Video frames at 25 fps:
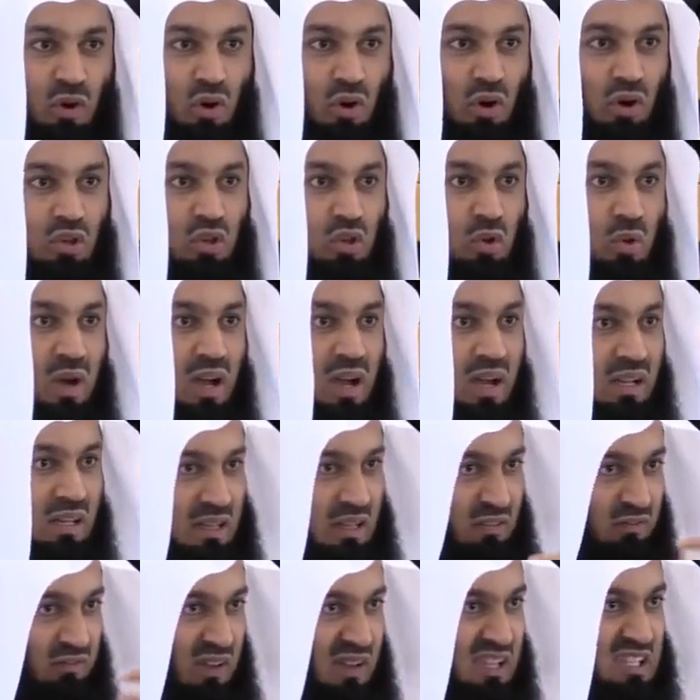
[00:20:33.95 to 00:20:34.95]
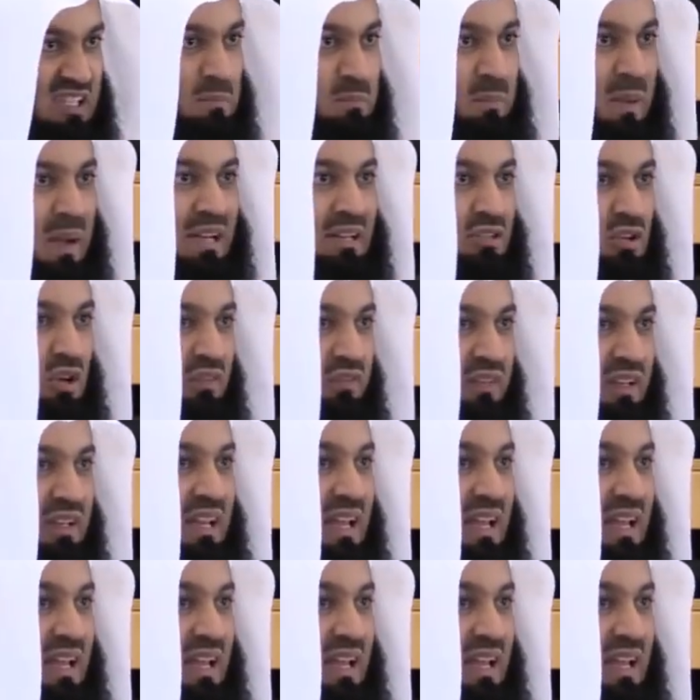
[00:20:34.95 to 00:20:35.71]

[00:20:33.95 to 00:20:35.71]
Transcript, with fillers: or you heard the first part of